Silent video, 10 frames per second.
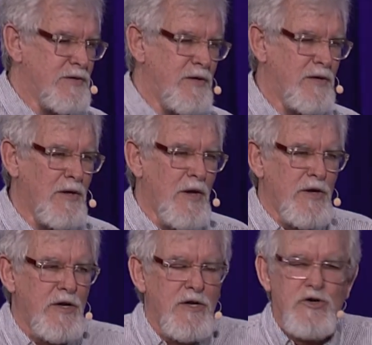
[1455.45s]
You need to,
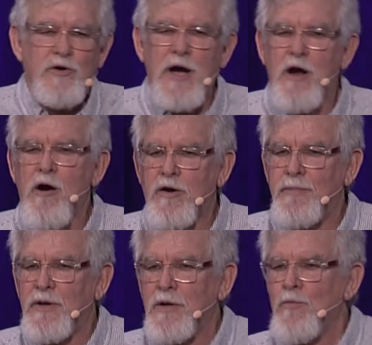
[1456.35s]
you need to try hard to
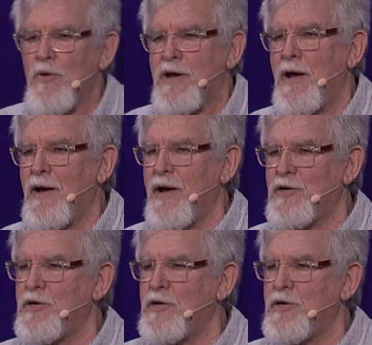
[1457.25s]
be a little more kind.